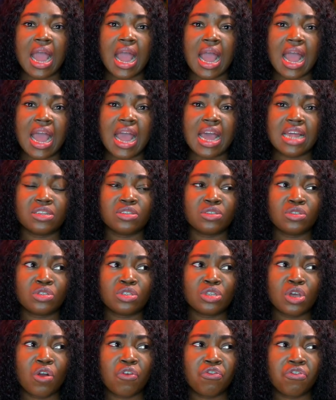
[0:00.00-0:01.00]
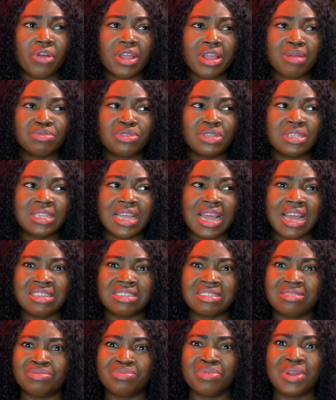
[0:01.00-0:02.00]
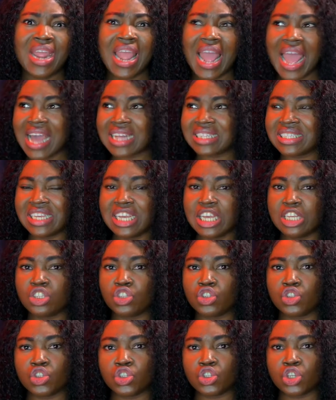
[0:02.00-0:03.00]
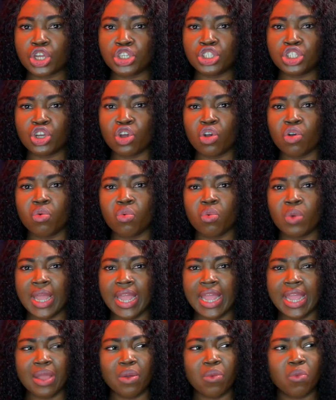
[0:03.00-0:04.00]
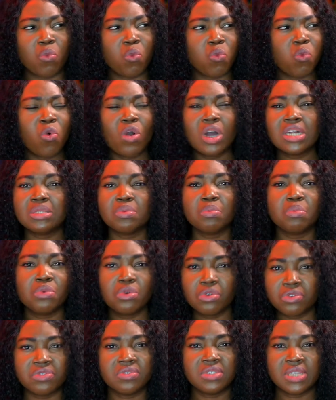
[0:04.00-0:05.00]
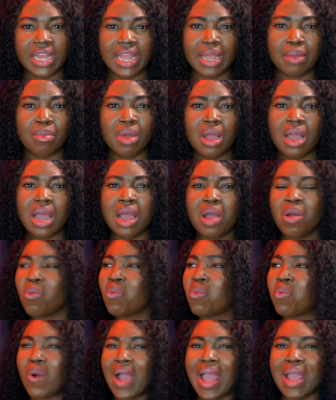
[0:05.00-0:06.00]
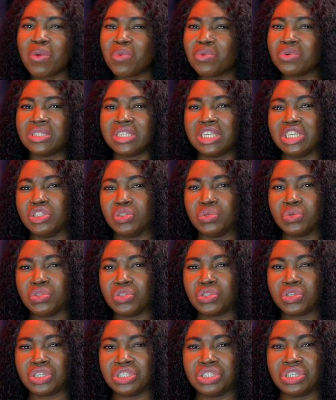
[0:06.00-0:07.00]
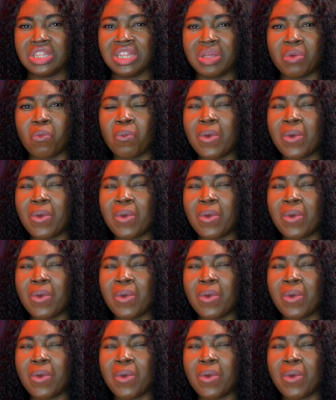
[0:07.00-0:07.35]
And so for him to just react in such a way, what moved him? Why would he do such a thing?